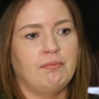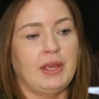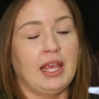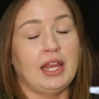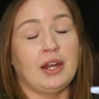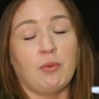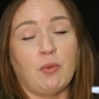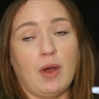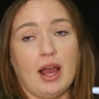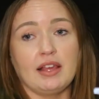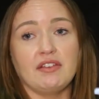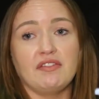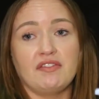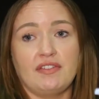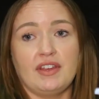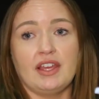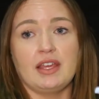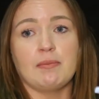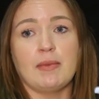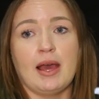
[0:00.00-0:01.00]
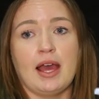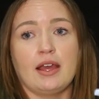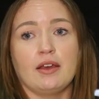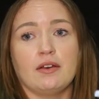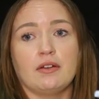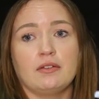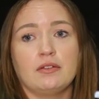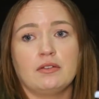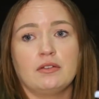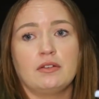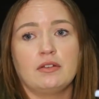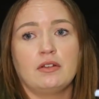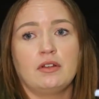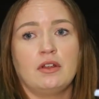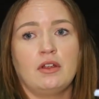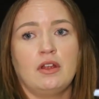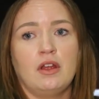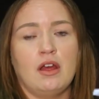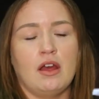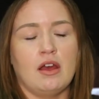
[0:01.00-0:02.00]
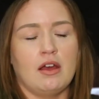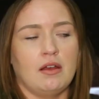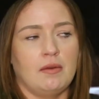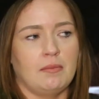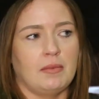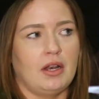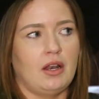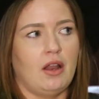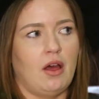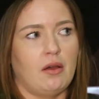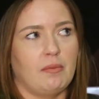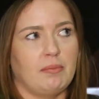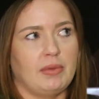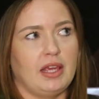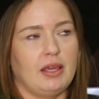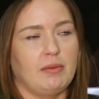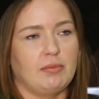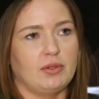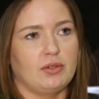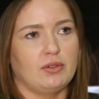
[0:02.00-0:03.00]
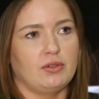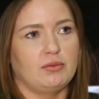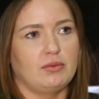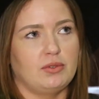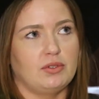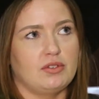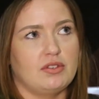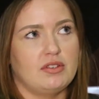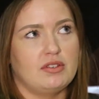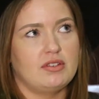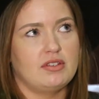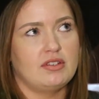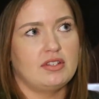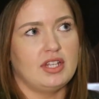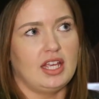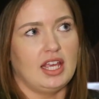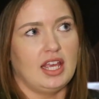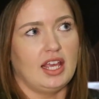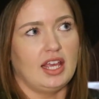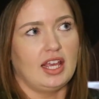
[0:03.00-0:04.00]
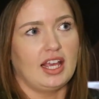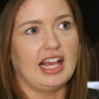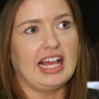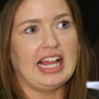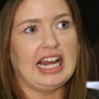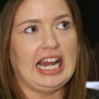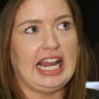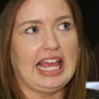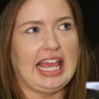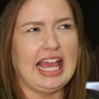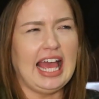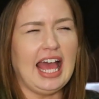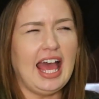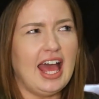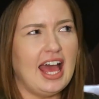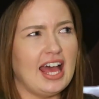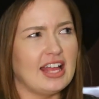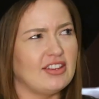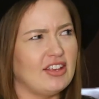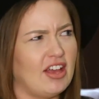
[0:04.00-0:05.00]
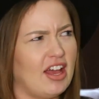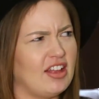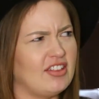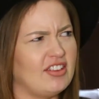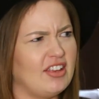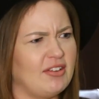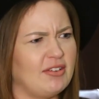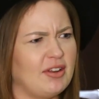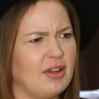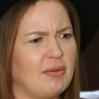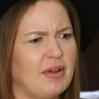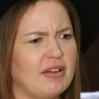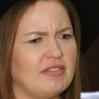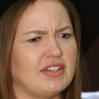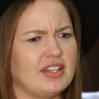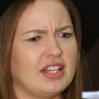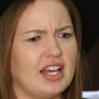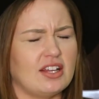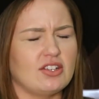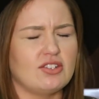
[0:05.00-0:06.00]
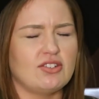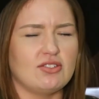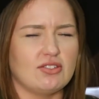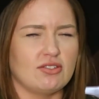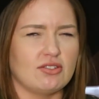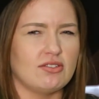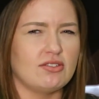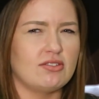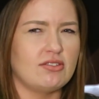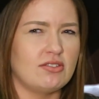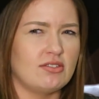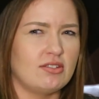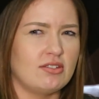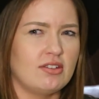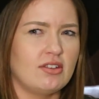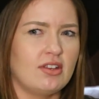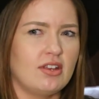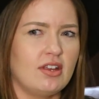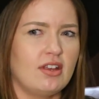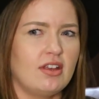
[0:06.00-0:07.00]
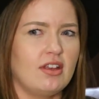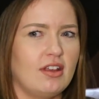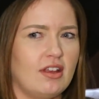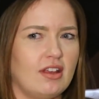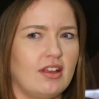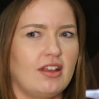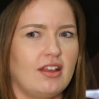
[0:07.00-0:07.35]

being a white female, um, a lot of people would steer clear. I don't, I don't know whether that's just... No,